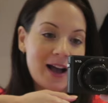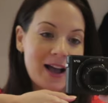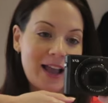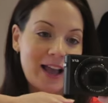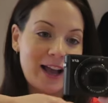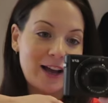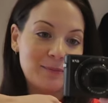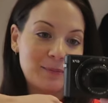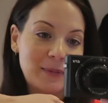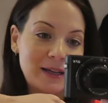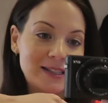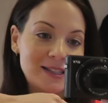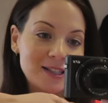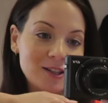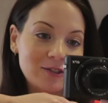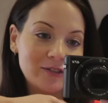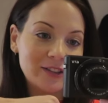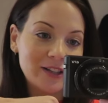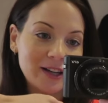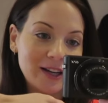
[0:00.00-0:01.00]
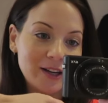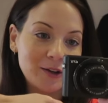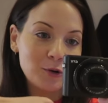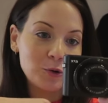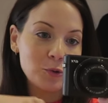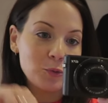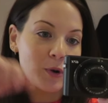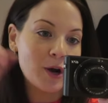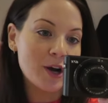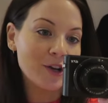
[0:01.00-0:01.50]
I have my silver and
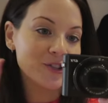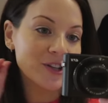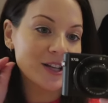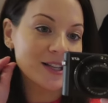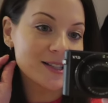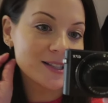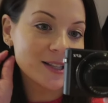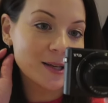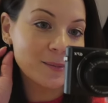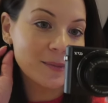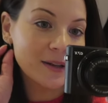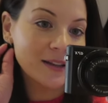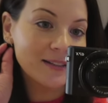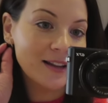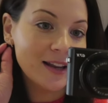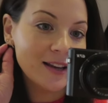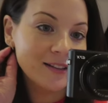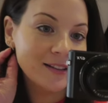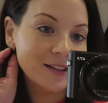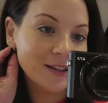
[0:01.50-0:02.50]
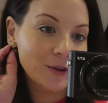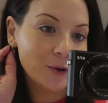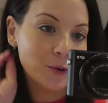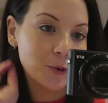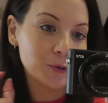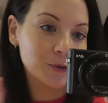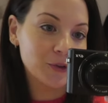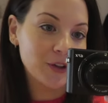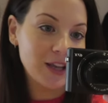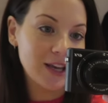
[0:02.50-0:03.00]
gold watch and some dainty
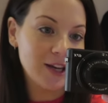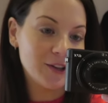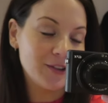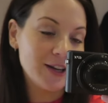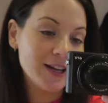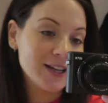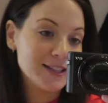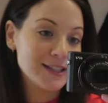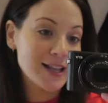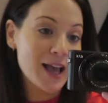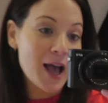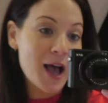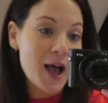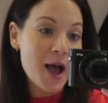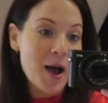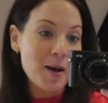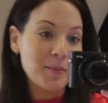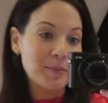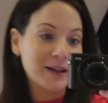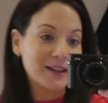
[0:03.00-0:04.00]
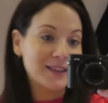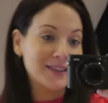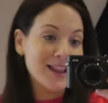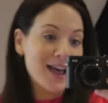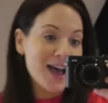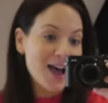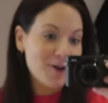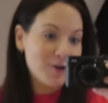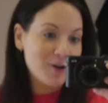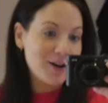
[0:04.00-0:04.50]
gold earrings. But
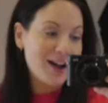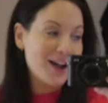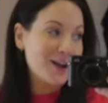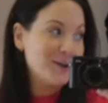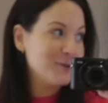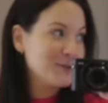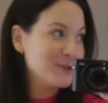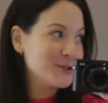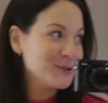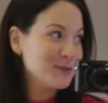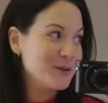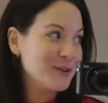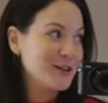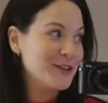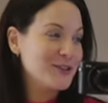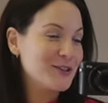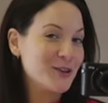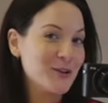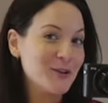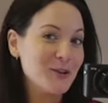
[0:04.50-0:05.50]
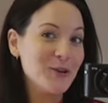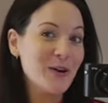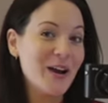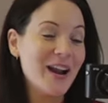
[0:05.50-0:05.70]
now I also want to show you